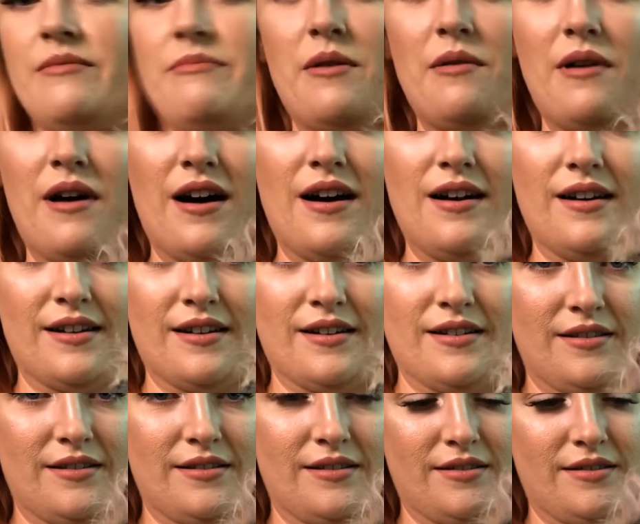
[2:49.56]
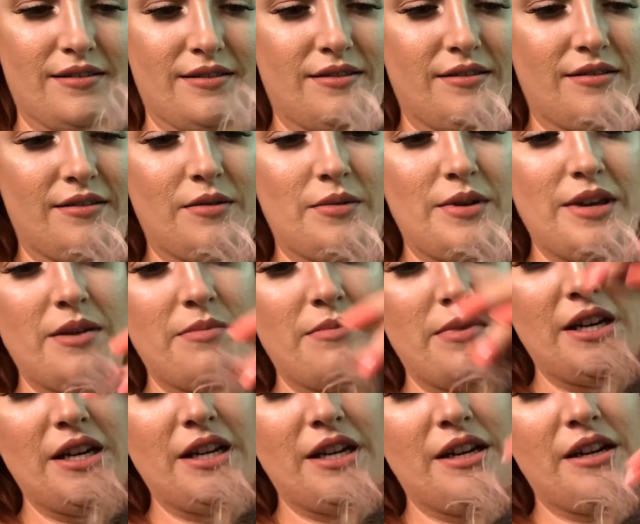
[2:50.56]
a mohawk. We can
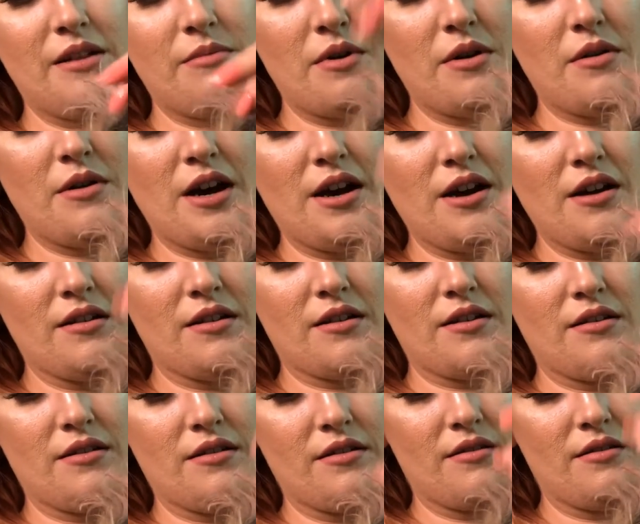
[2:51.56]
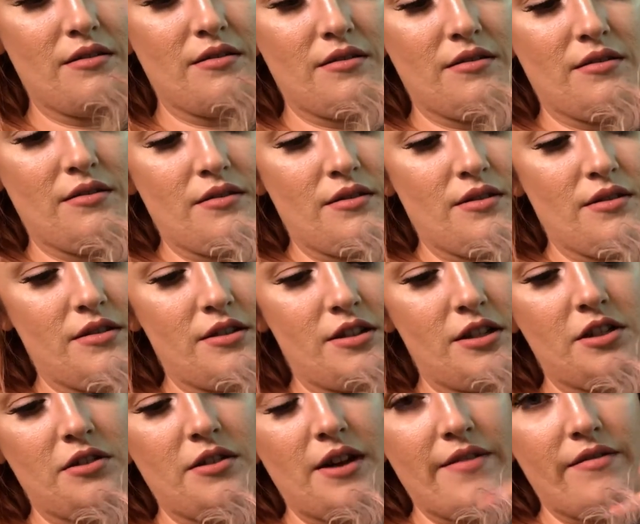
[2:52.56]
put it in a mohawk.
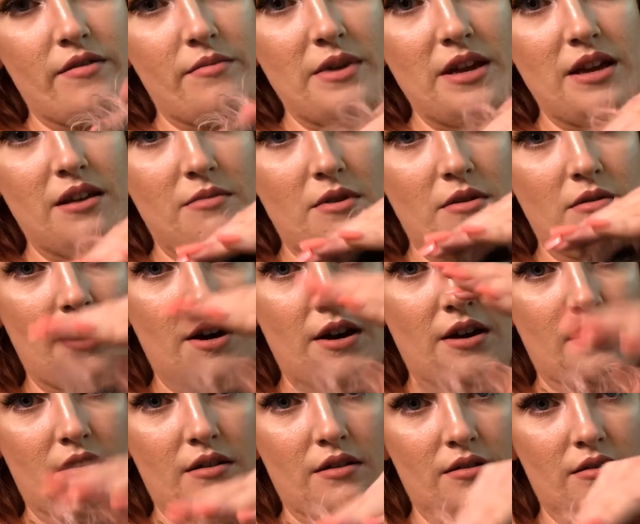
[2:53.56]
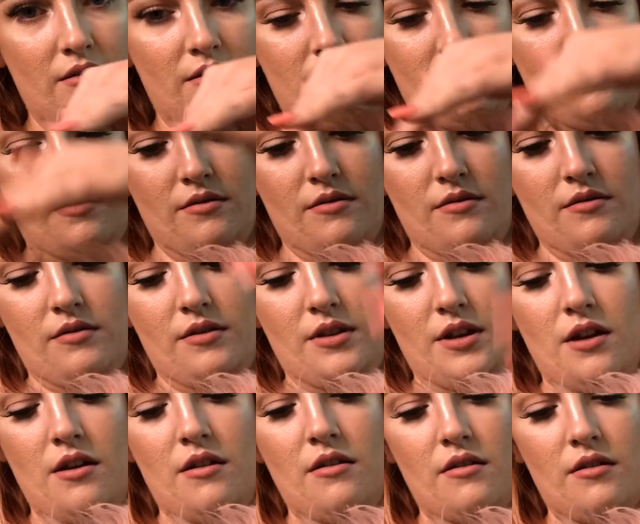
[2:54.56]
She'll have a pink mohawk.
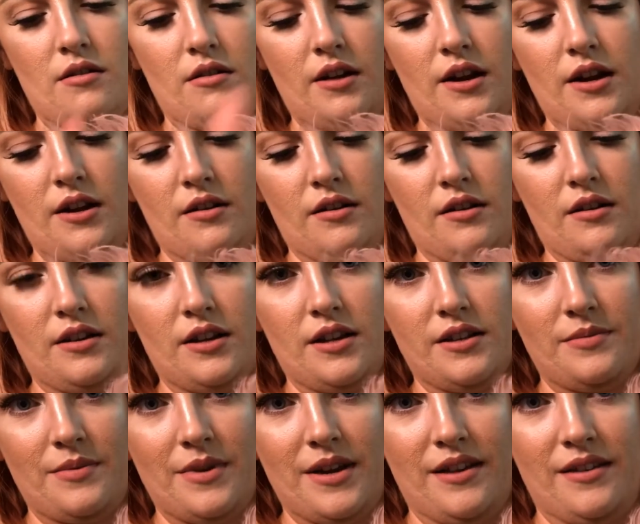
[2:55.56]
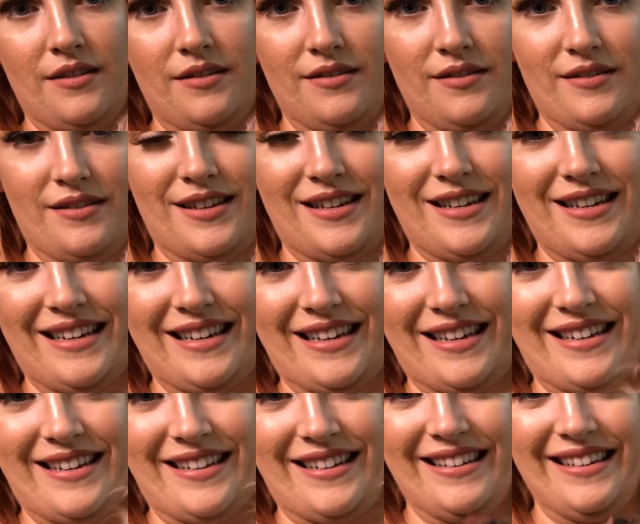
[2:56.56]
Here, all right. look this
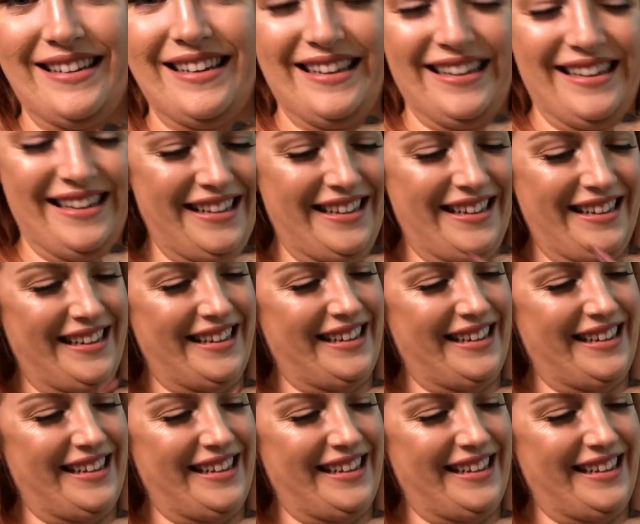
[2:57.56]
way.